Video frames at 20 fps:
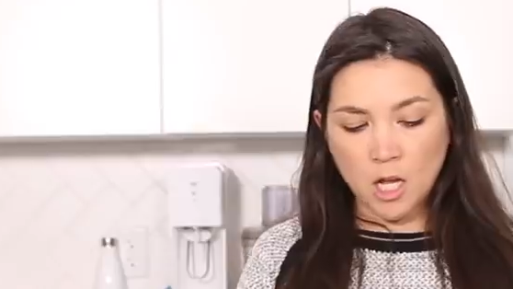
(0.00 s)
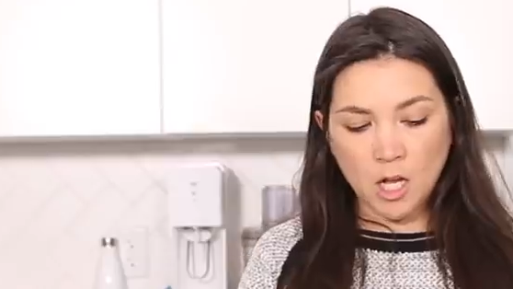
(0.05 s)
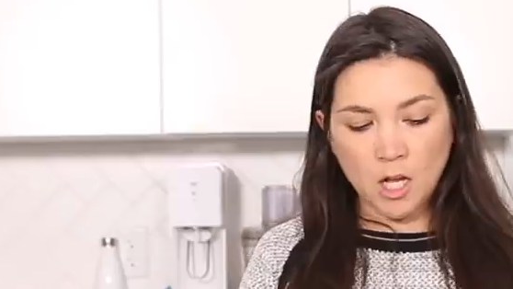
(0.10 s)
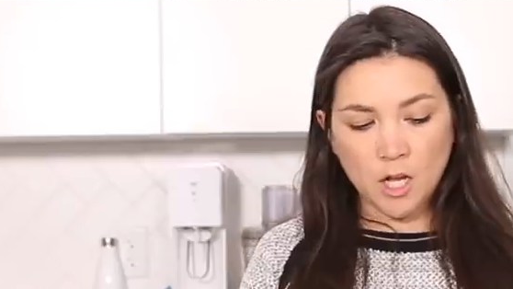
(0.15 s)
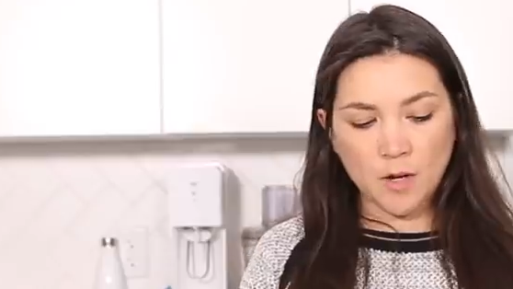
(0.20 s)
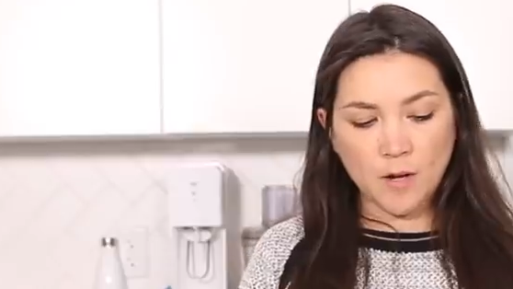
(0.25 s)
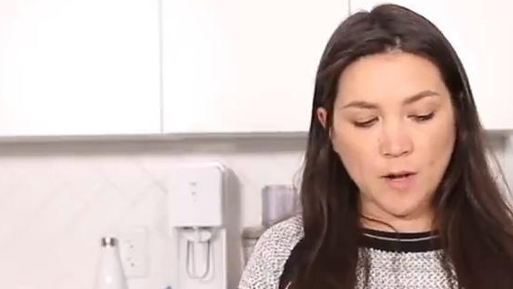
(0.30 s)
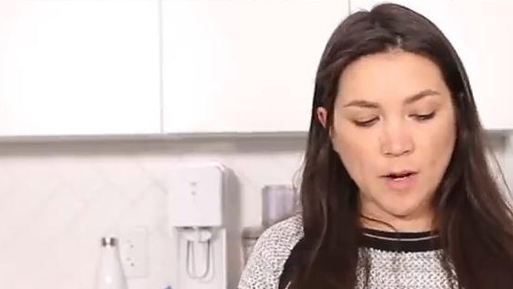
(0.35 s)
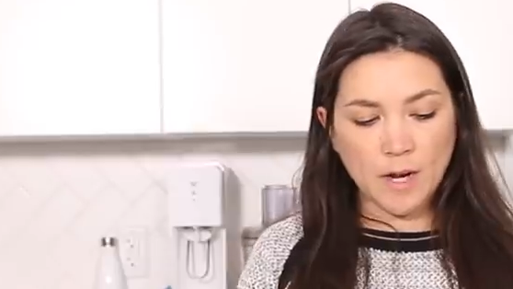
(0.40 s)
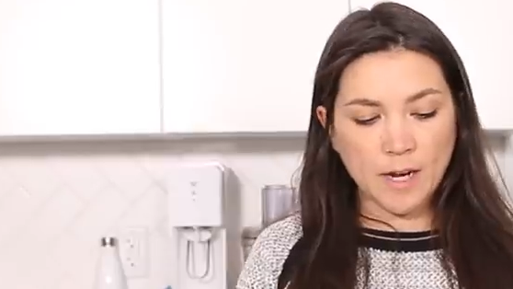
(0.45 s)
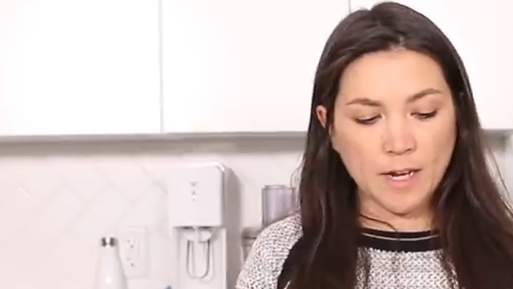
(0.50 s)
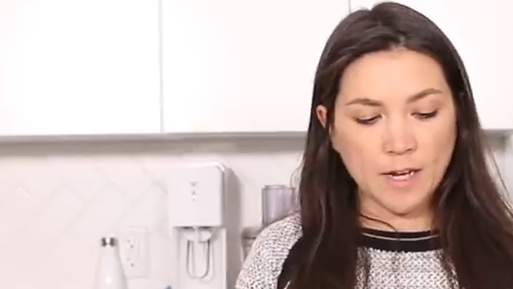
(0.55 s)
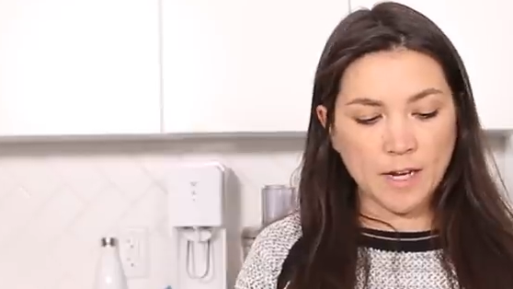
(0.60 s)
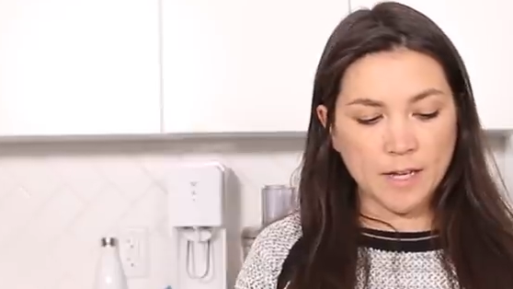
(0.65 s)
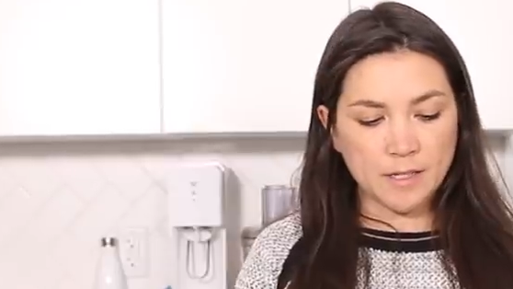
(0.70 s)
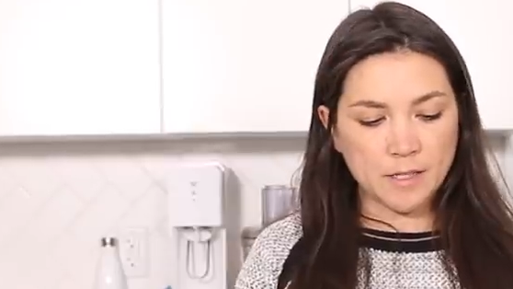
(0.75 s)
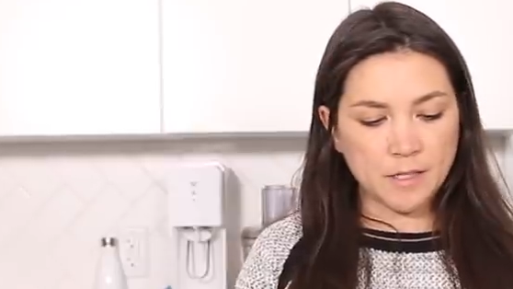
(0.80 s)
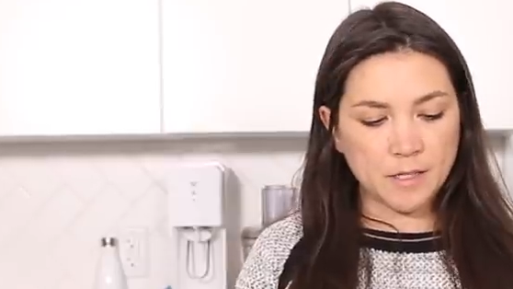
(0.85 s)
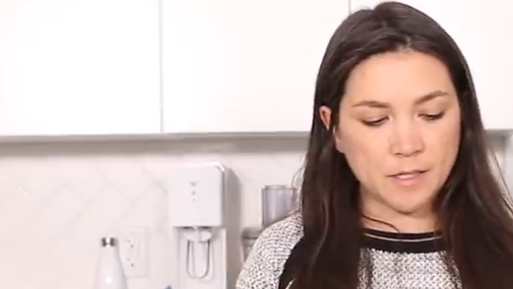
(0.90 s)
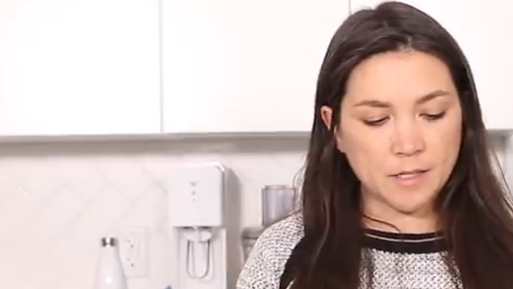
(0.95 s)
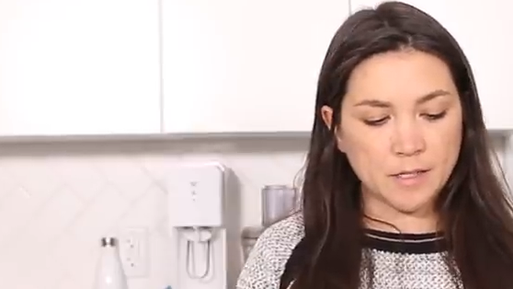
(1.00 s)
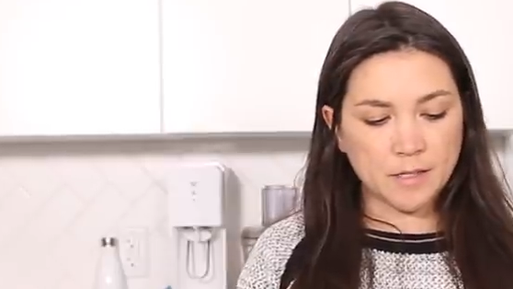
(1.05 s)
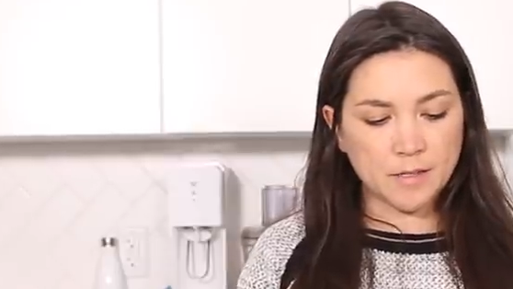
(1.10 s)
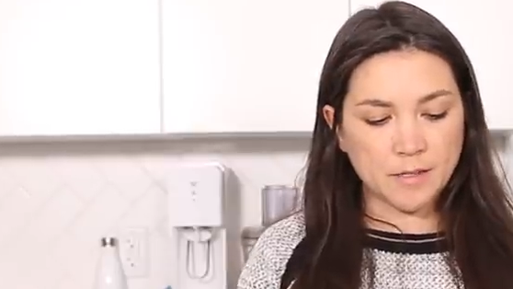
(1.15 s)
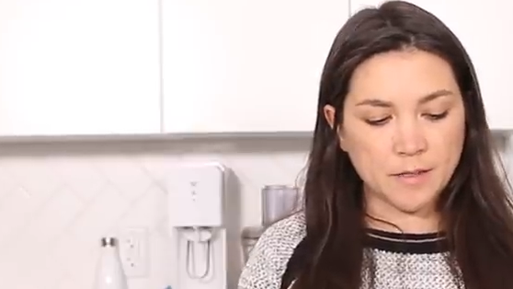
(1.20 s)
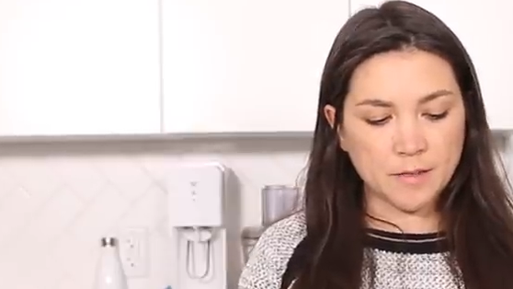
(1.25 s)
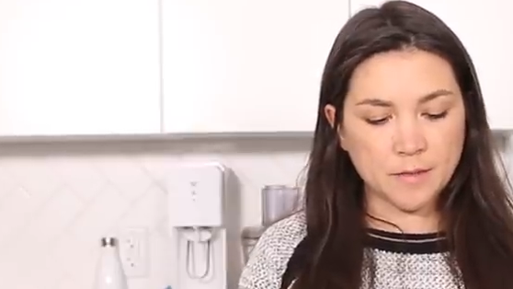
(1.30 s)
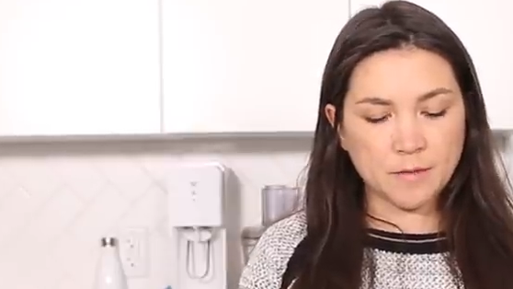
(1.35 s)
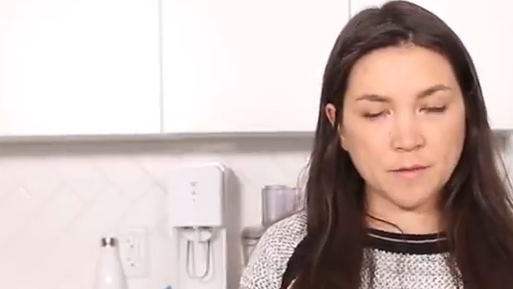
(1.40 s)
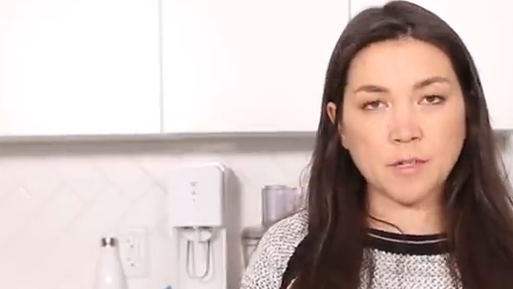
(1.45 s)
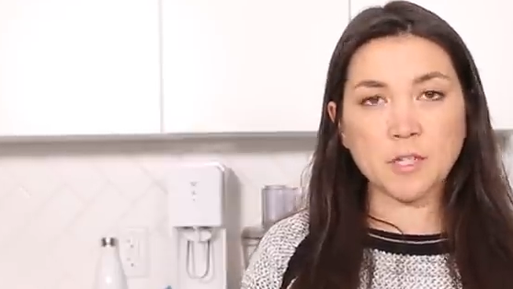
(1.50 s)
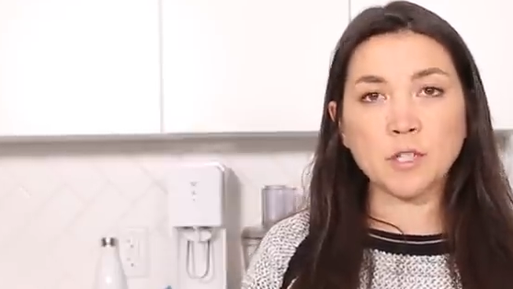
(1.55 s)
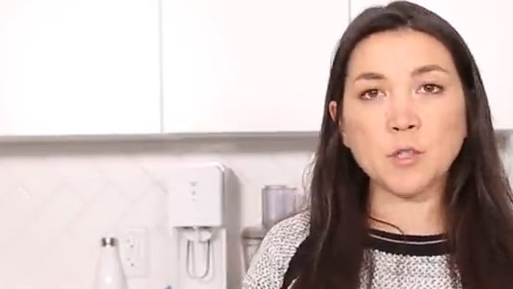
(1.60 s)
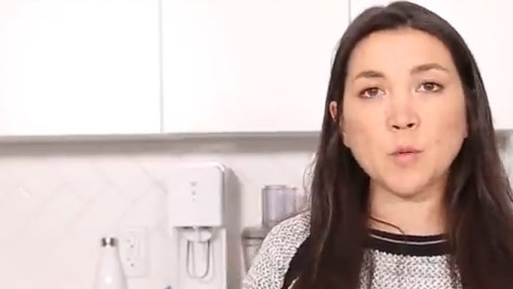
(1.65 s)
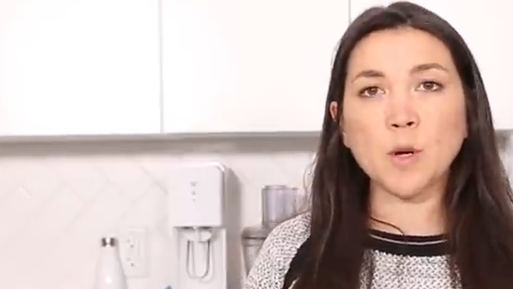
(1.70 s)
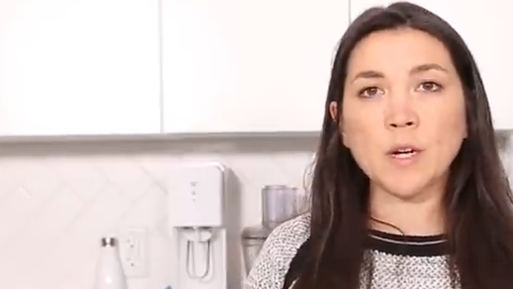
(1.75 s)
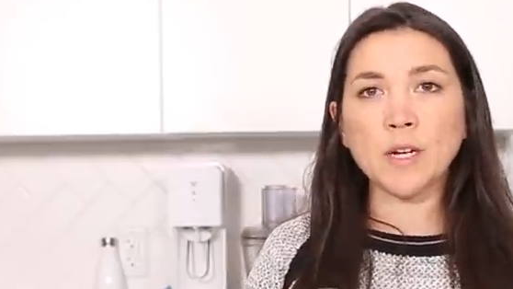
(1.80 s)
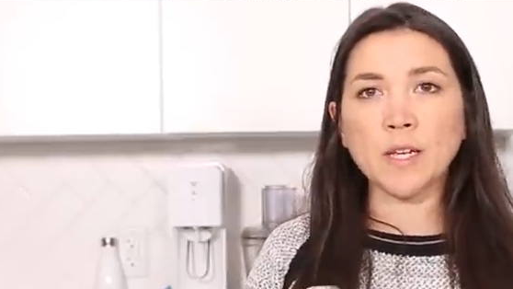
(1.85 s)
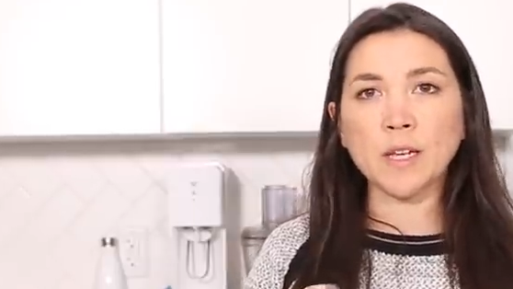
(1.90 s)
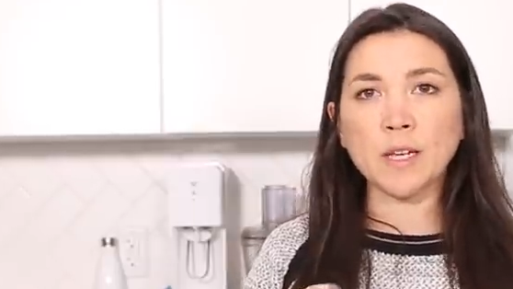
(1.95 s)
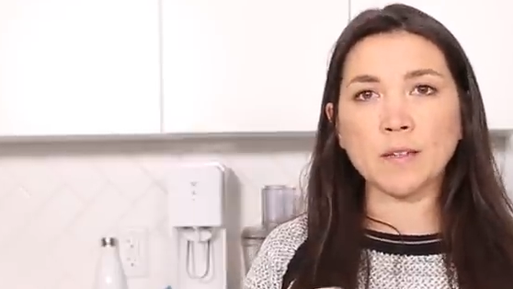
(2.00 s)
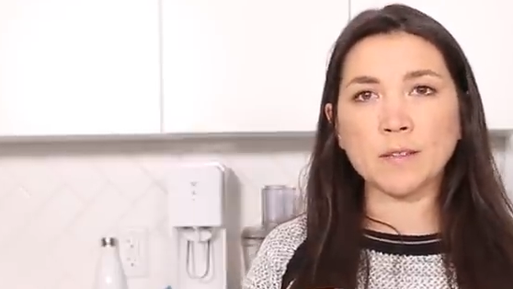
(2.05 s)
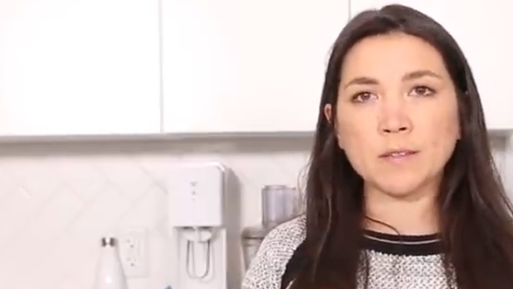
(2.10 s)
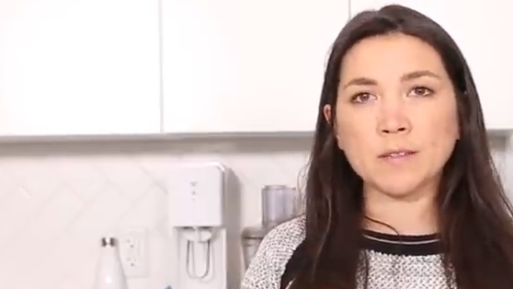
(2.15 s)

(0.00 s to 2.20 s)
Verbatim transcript: All right, it's three twenty.